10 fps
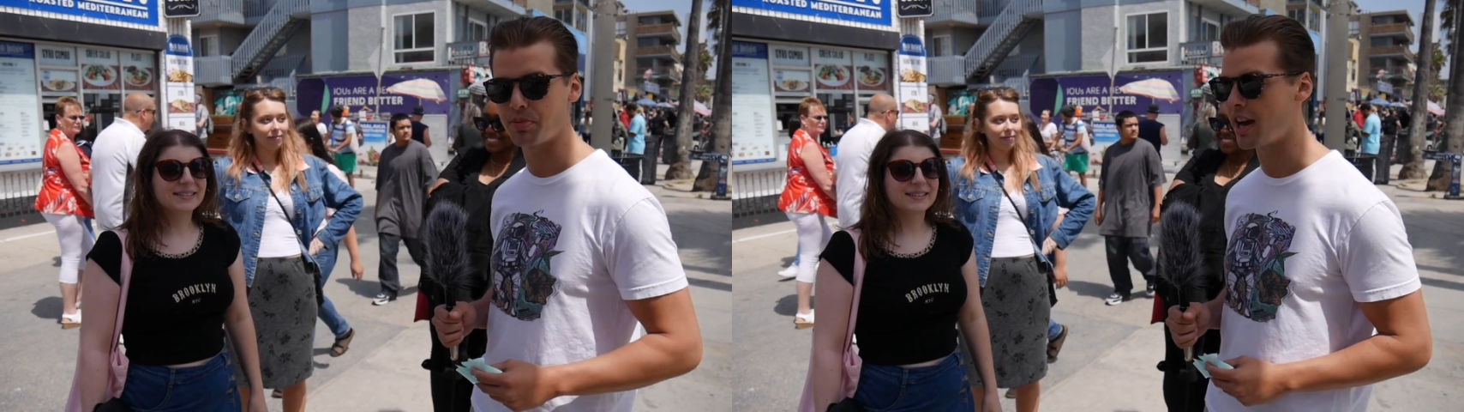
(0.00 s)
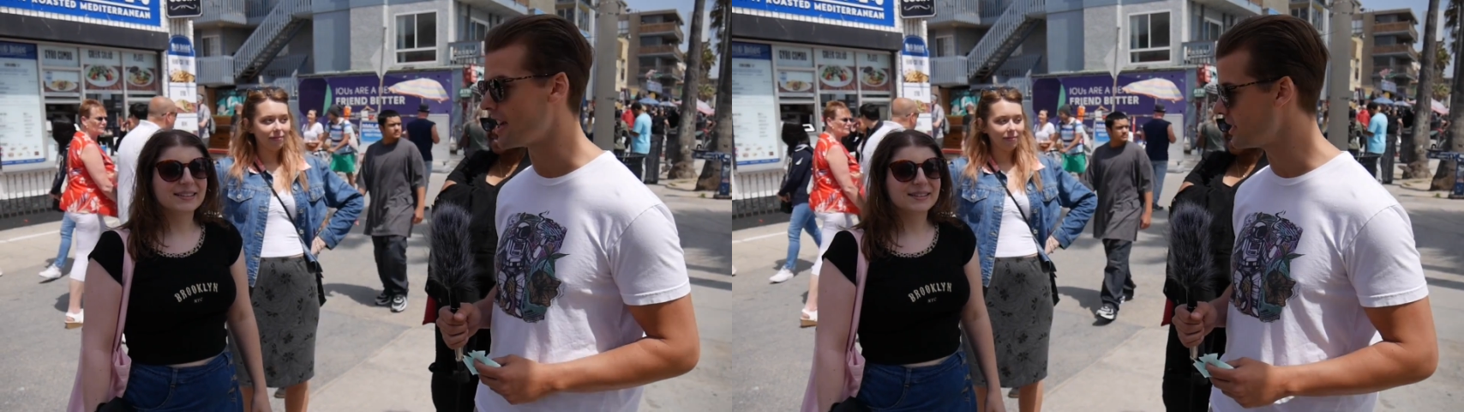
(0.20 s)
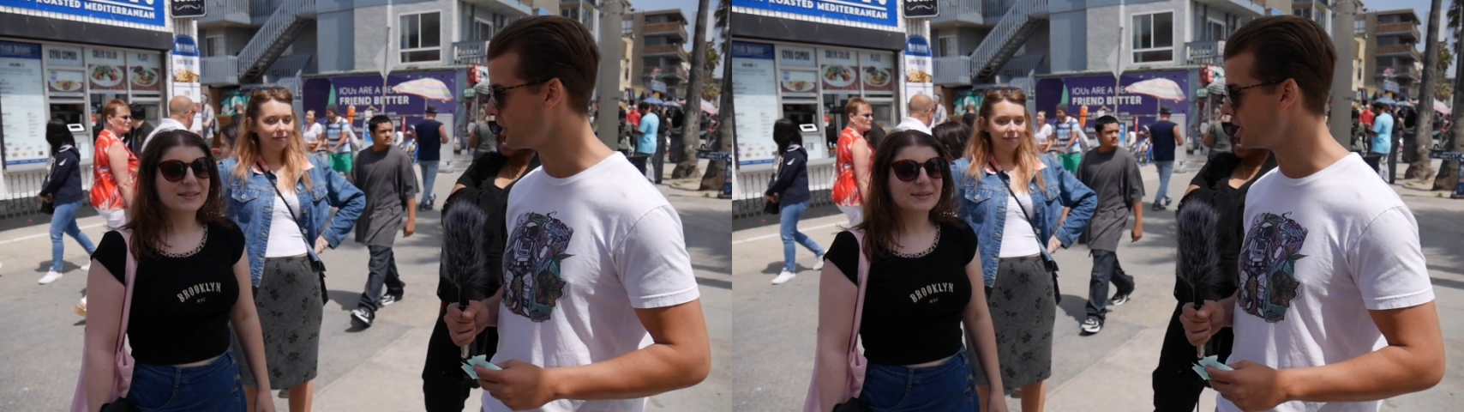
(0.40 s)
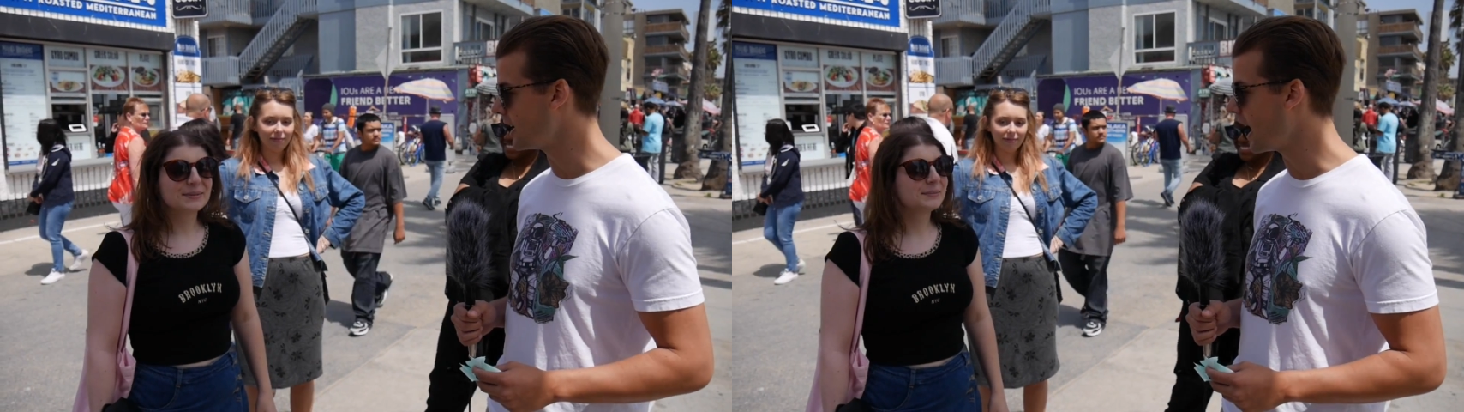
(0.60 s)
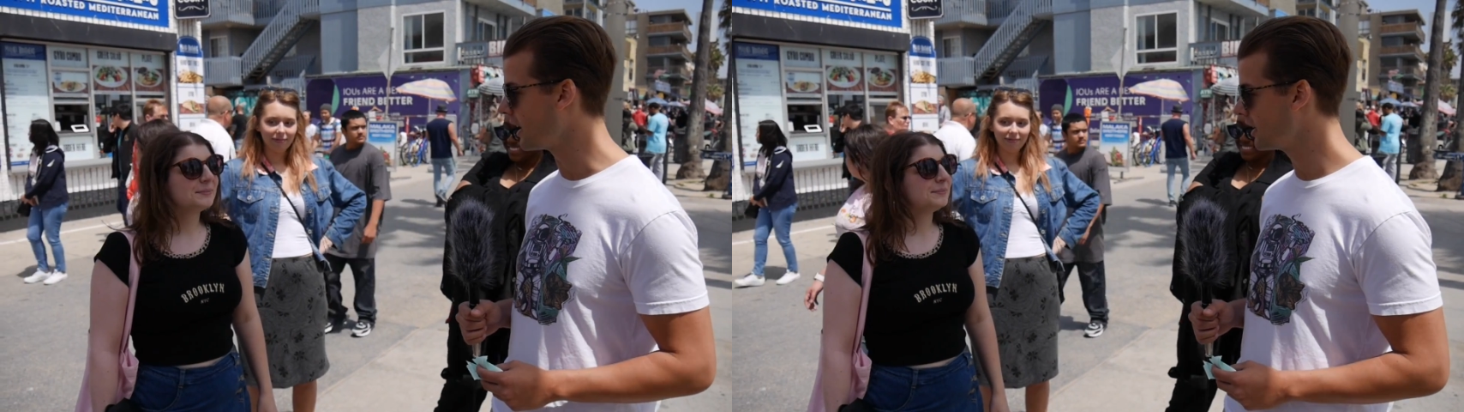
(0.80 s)
Speaker 1: prize here
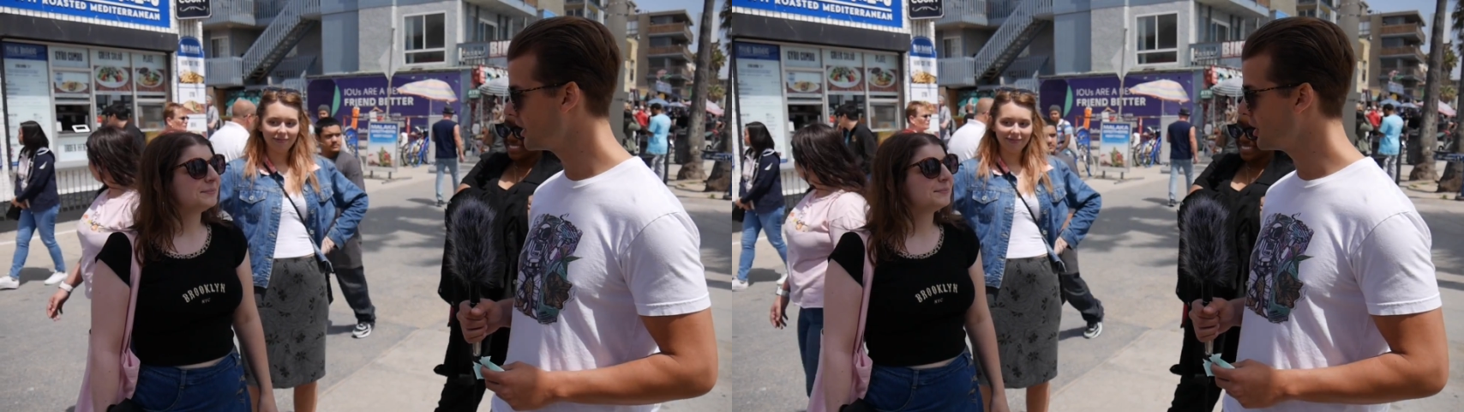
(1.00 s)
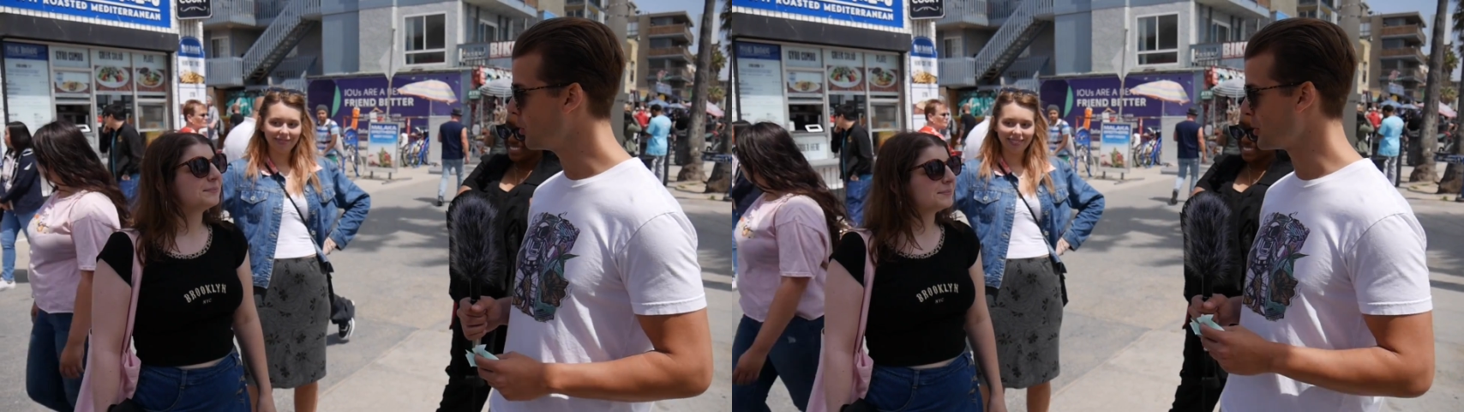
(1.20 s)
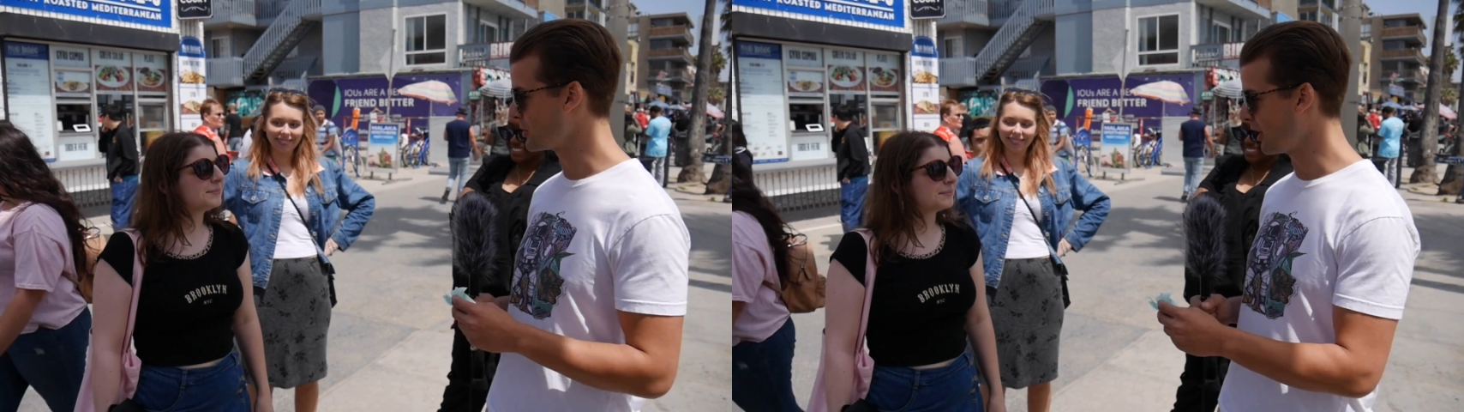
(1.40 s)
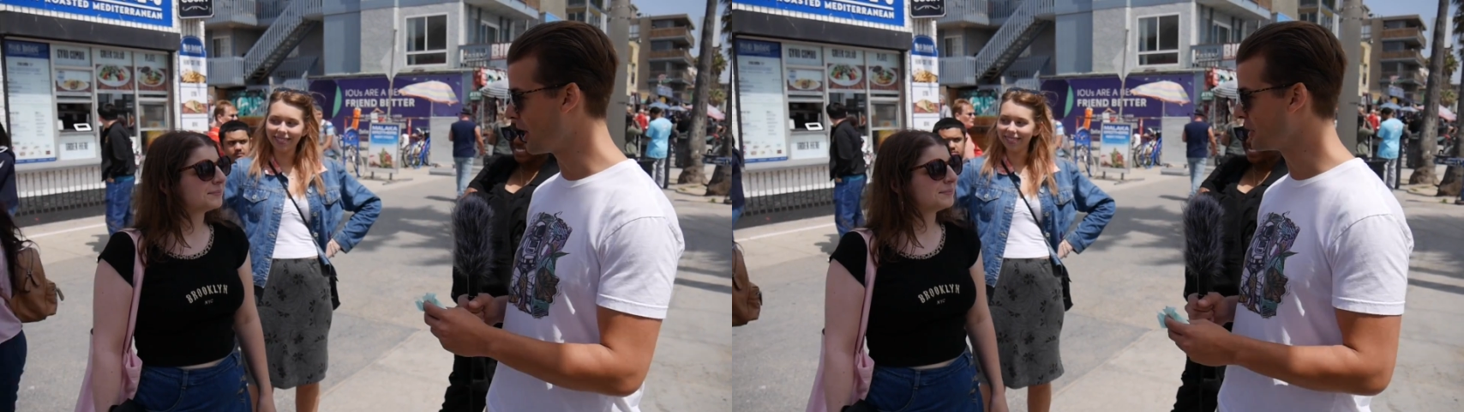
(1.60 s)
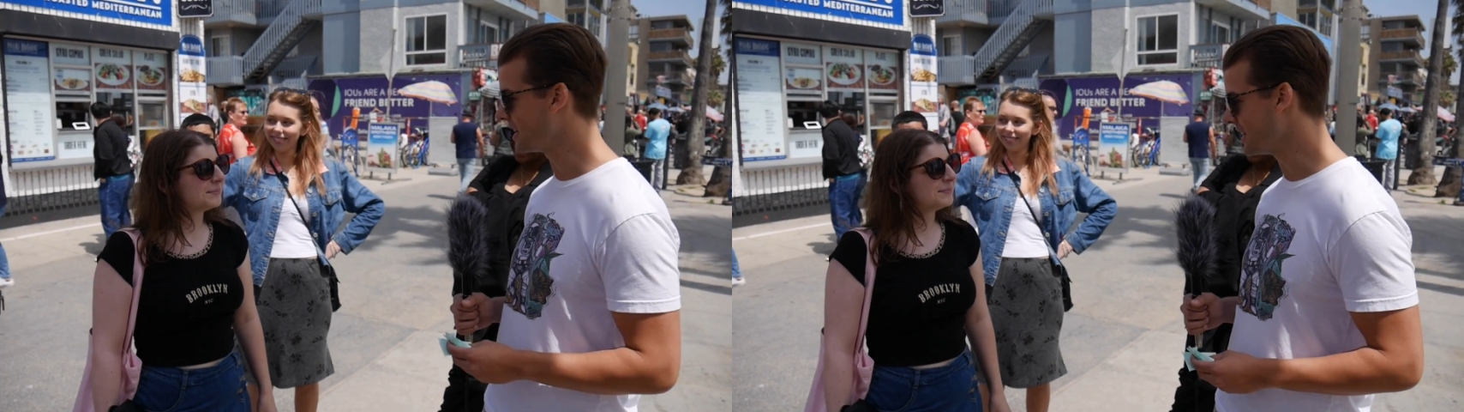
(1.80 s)
today. We'll start
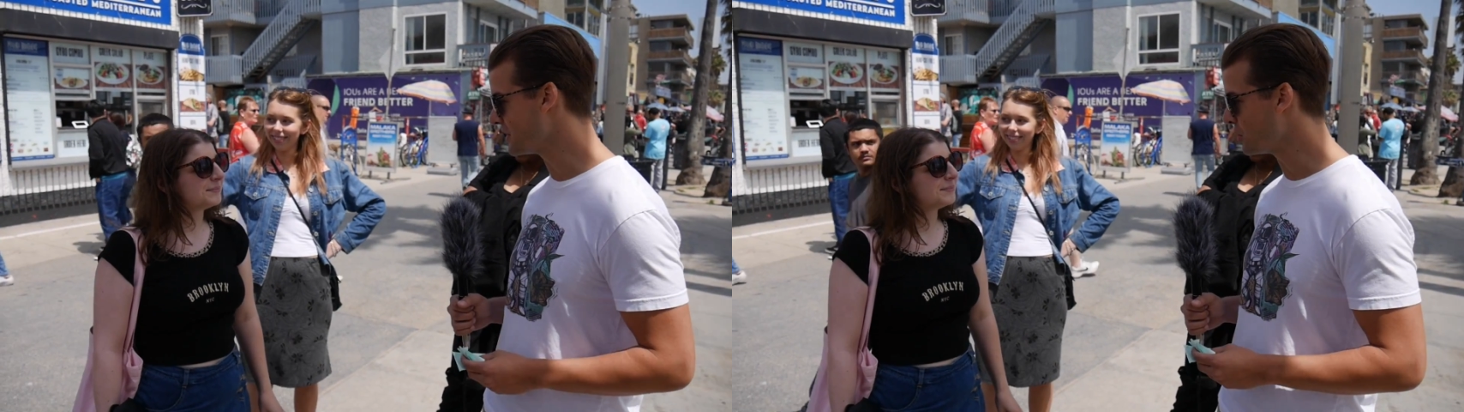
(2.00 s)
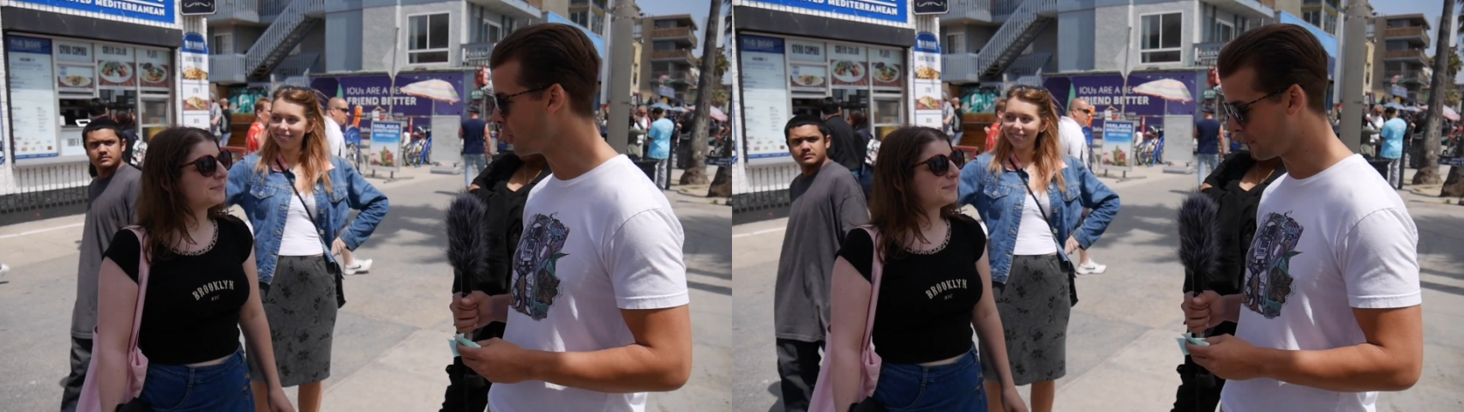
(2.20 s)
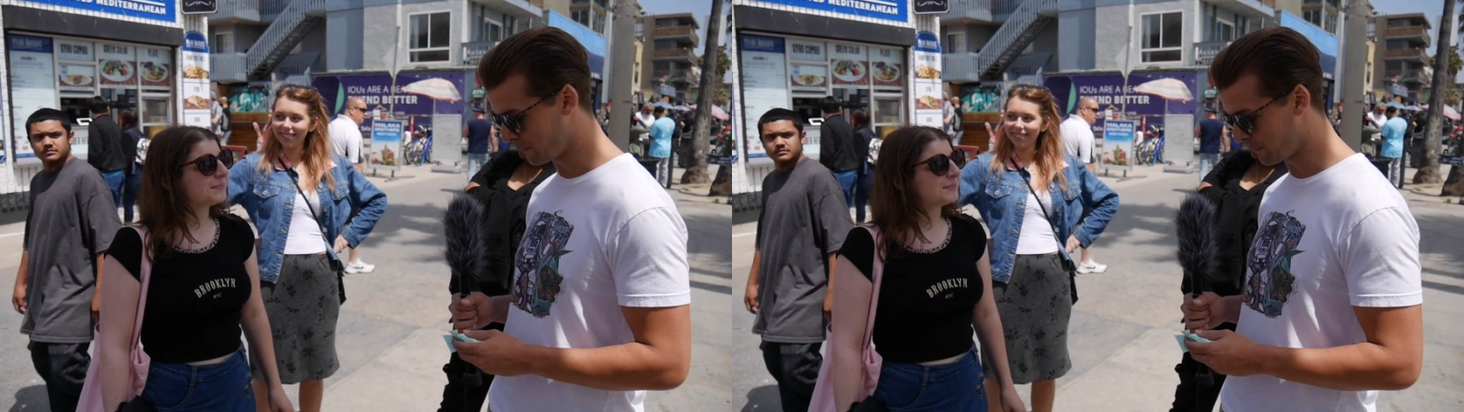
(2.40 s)
out with the easy one